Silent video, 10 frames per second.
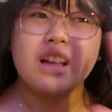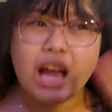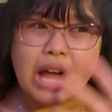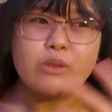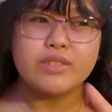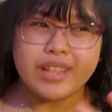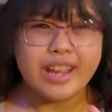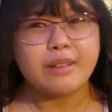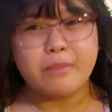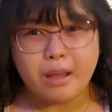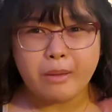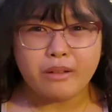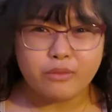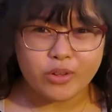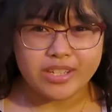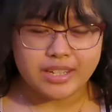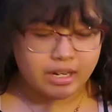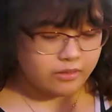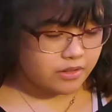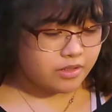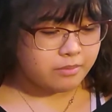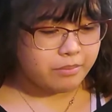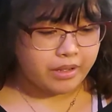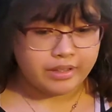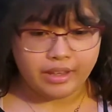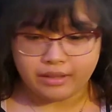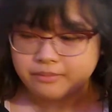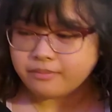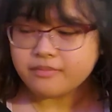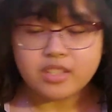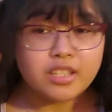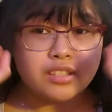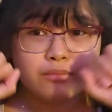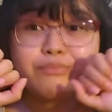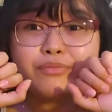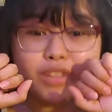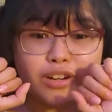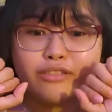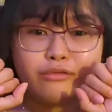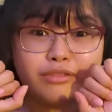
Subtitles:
I would say, about 14 hours. But yeah, this